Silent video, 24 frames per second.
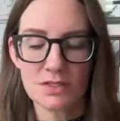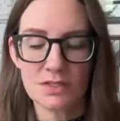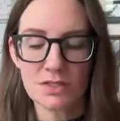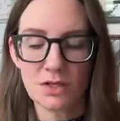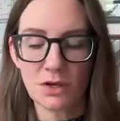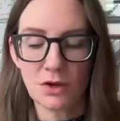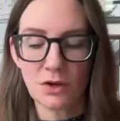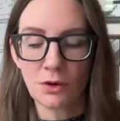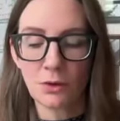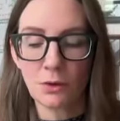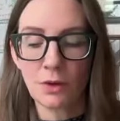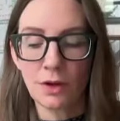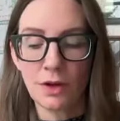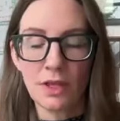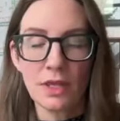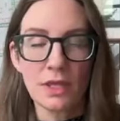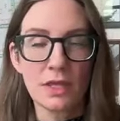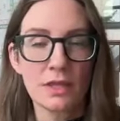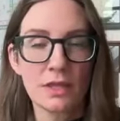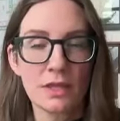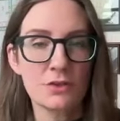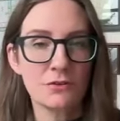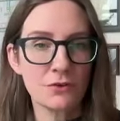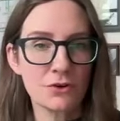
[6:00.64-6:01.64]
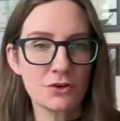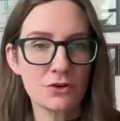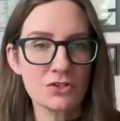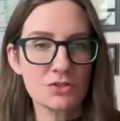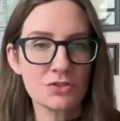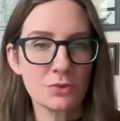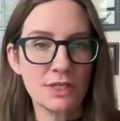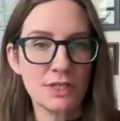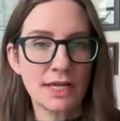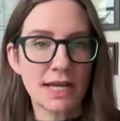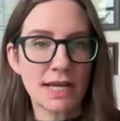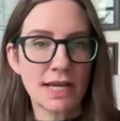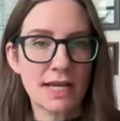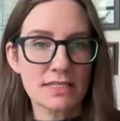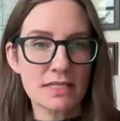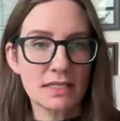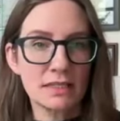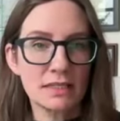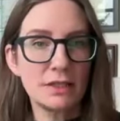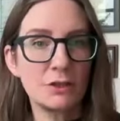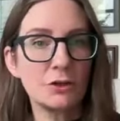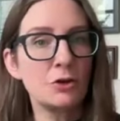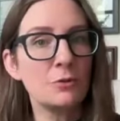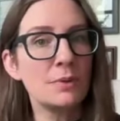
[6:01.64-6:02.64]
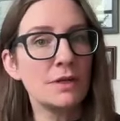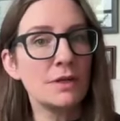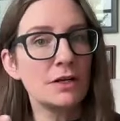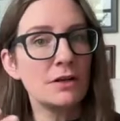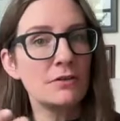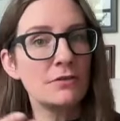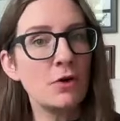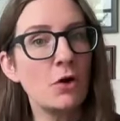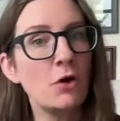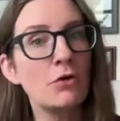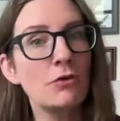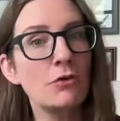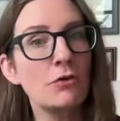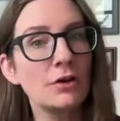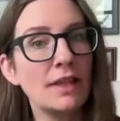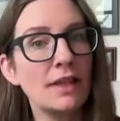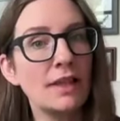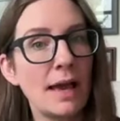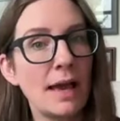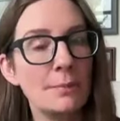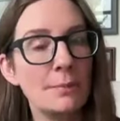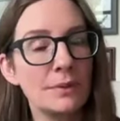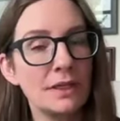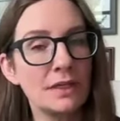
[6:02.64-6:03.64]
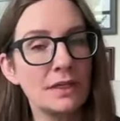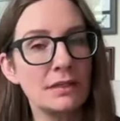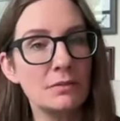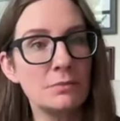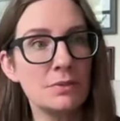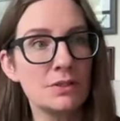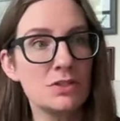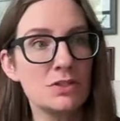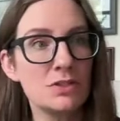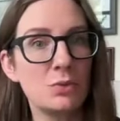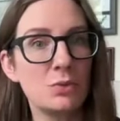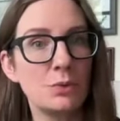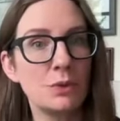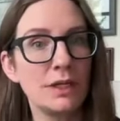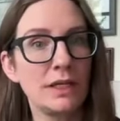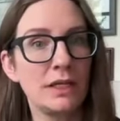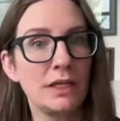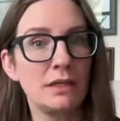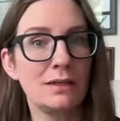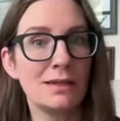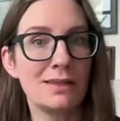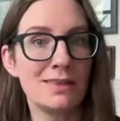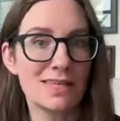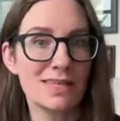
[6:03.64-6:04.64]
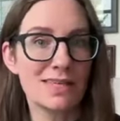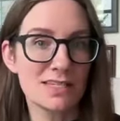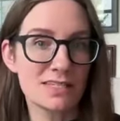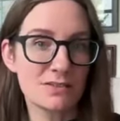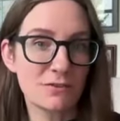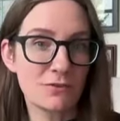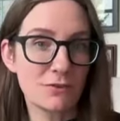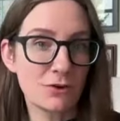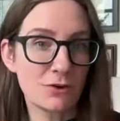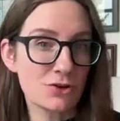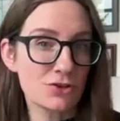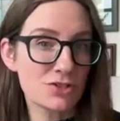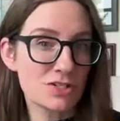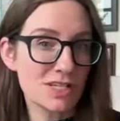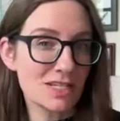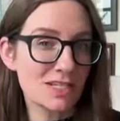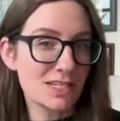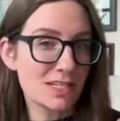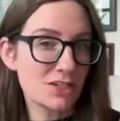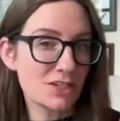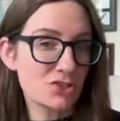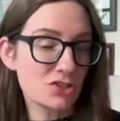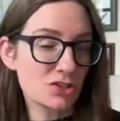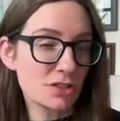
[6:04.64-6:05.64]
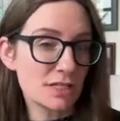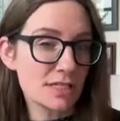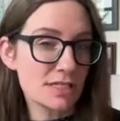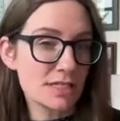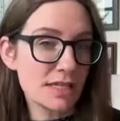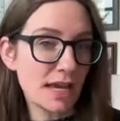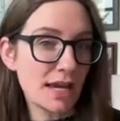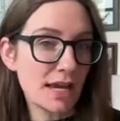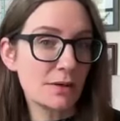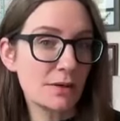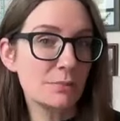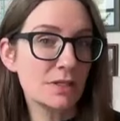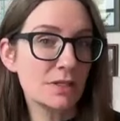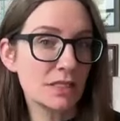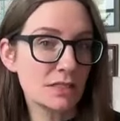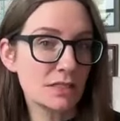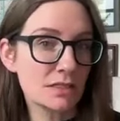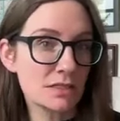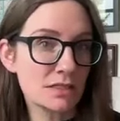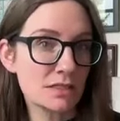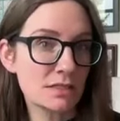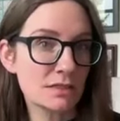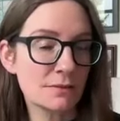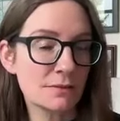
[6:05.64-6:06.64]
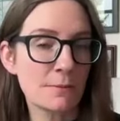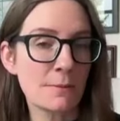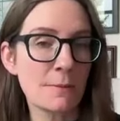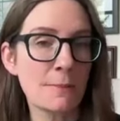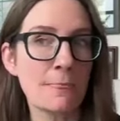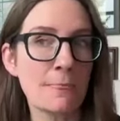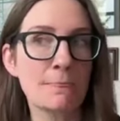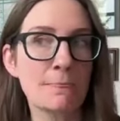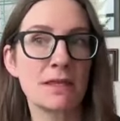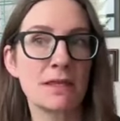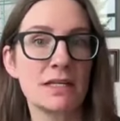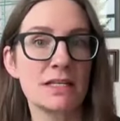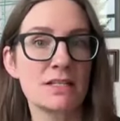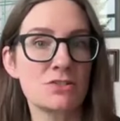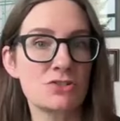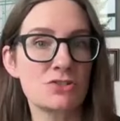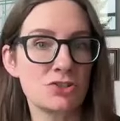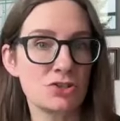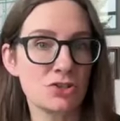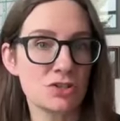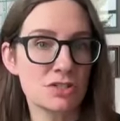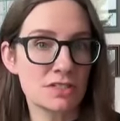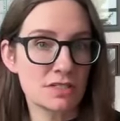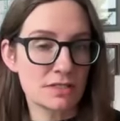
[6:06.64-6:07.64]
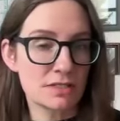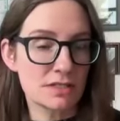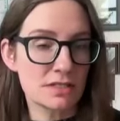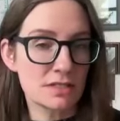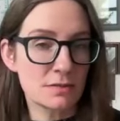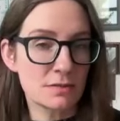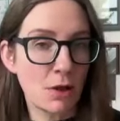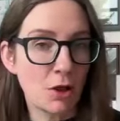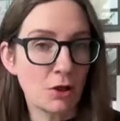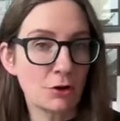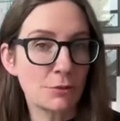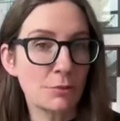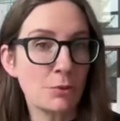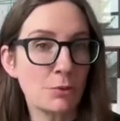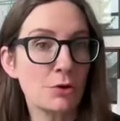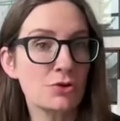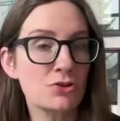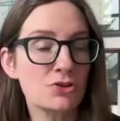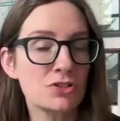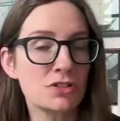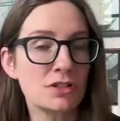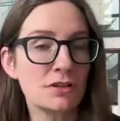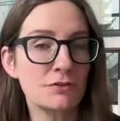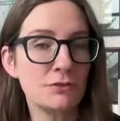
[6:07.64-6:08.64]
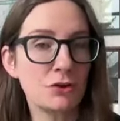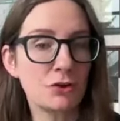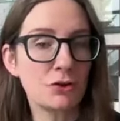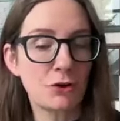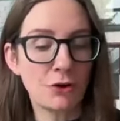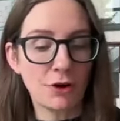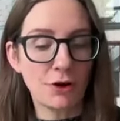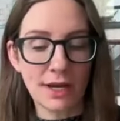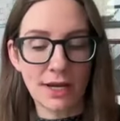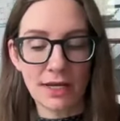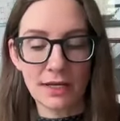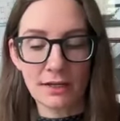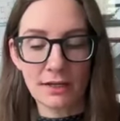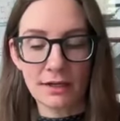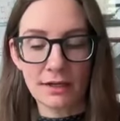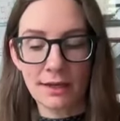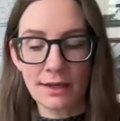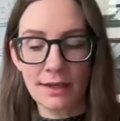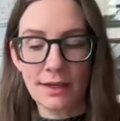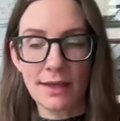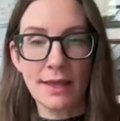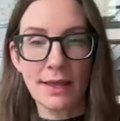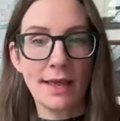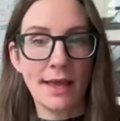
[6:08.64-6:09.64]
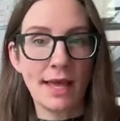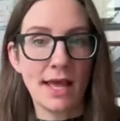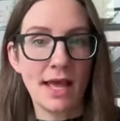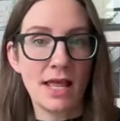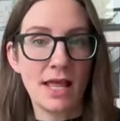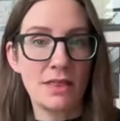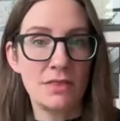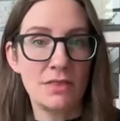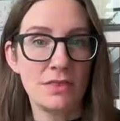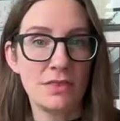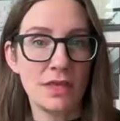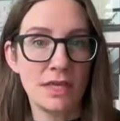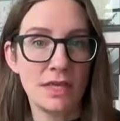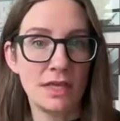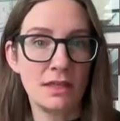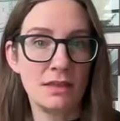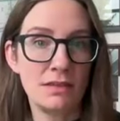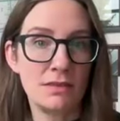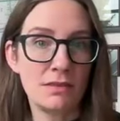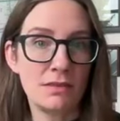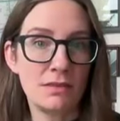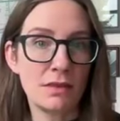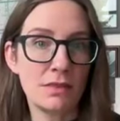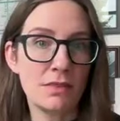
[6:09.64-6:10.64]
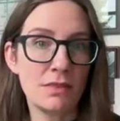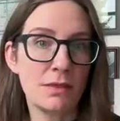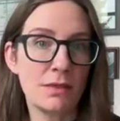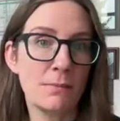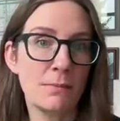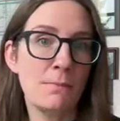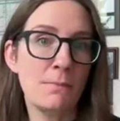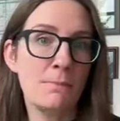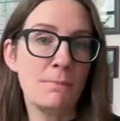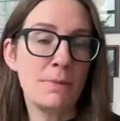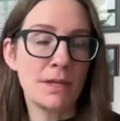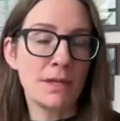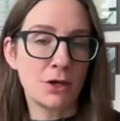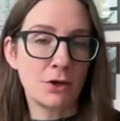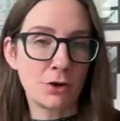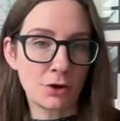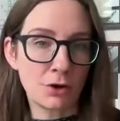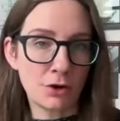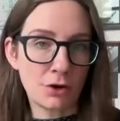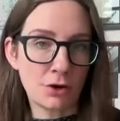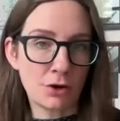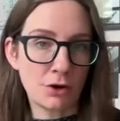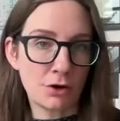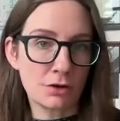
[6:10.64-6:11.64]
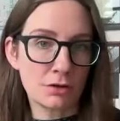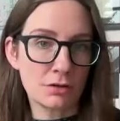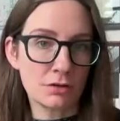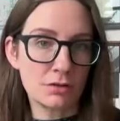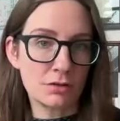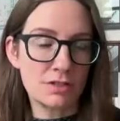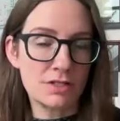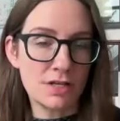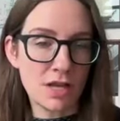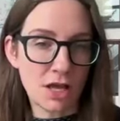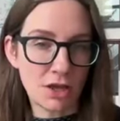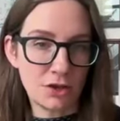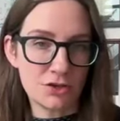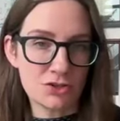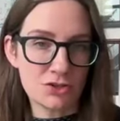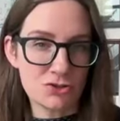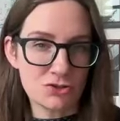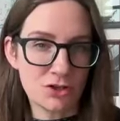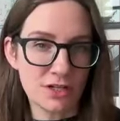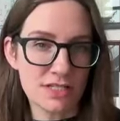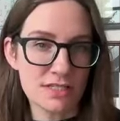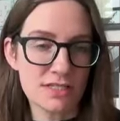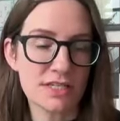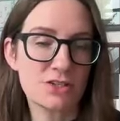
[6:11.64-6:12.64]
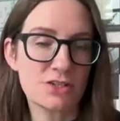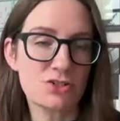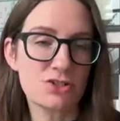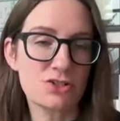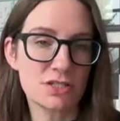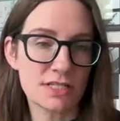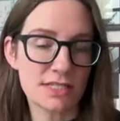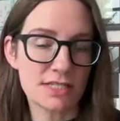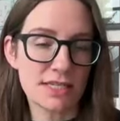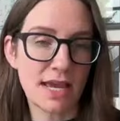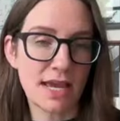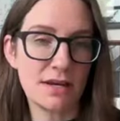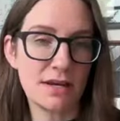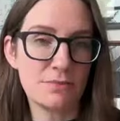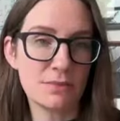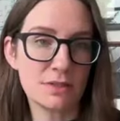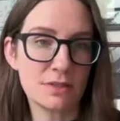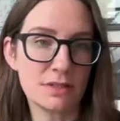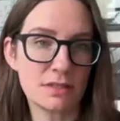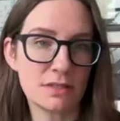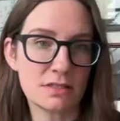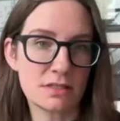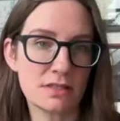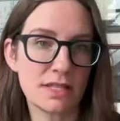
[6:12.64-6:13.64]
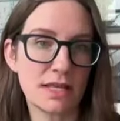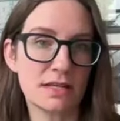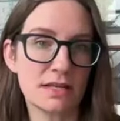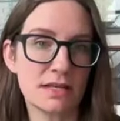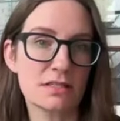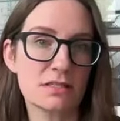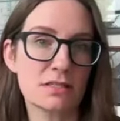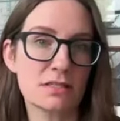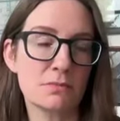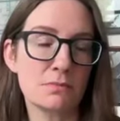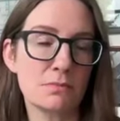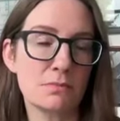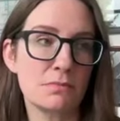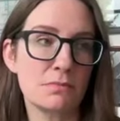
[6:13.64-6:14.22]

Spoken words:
So the first week has a little bit of overlapping between this first initial assignment that is just a smaller portion of your grade, and then the bigger knowledge translation assignment that